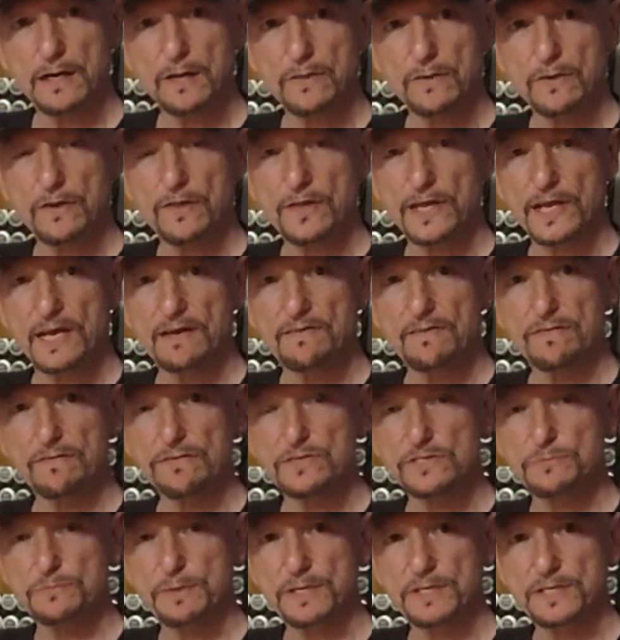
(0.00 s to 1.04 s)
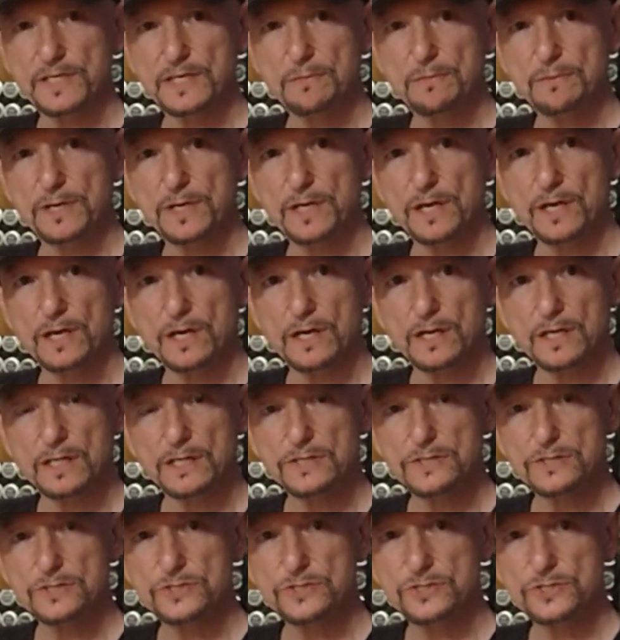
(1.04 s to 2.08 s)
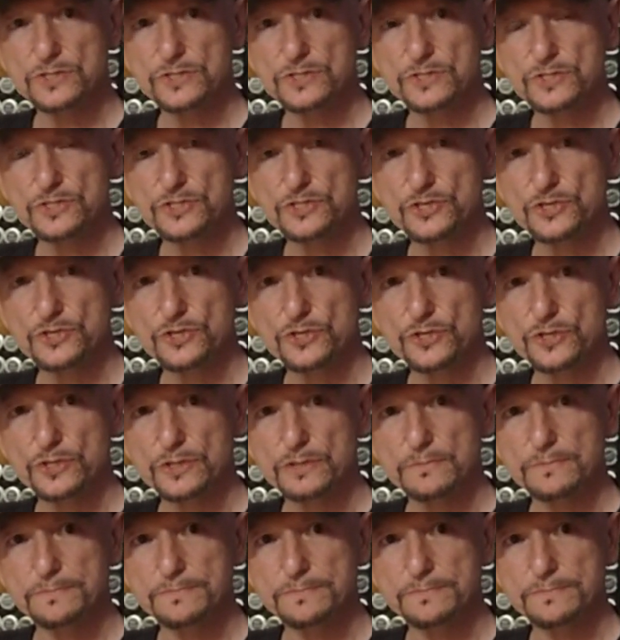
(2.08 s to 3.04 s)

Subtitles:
only thing I've ever spent any money on is just the sugar.